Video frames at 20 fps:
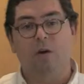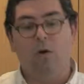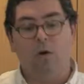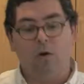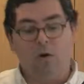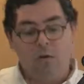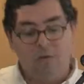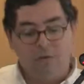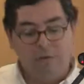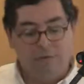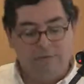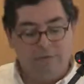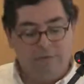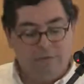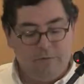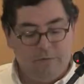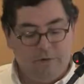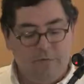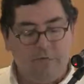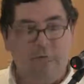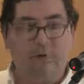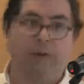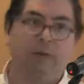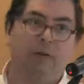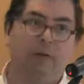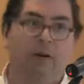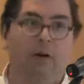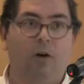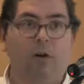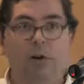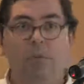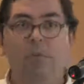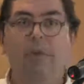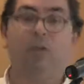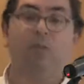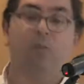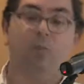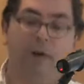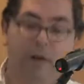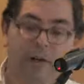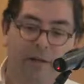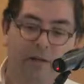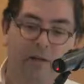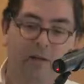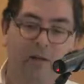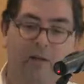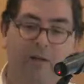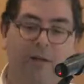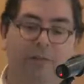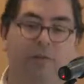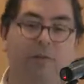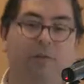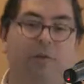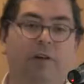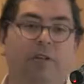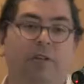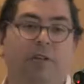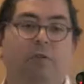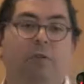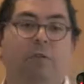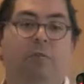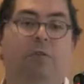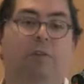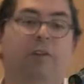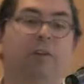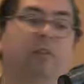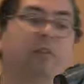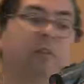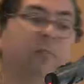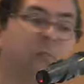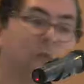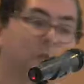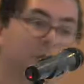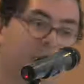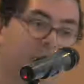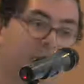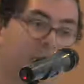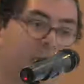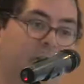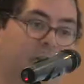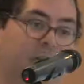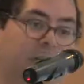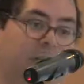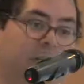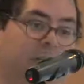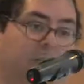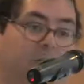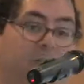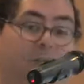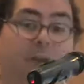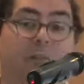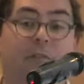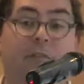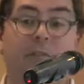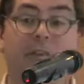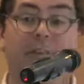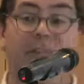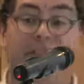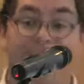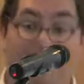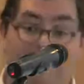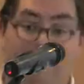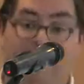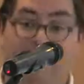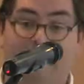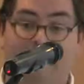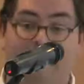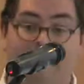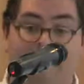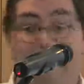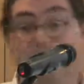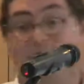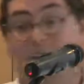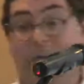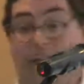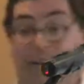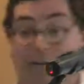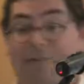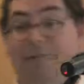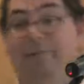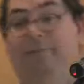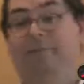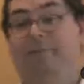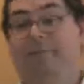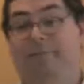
all but one of the ones that we put in the report in 2007 were there.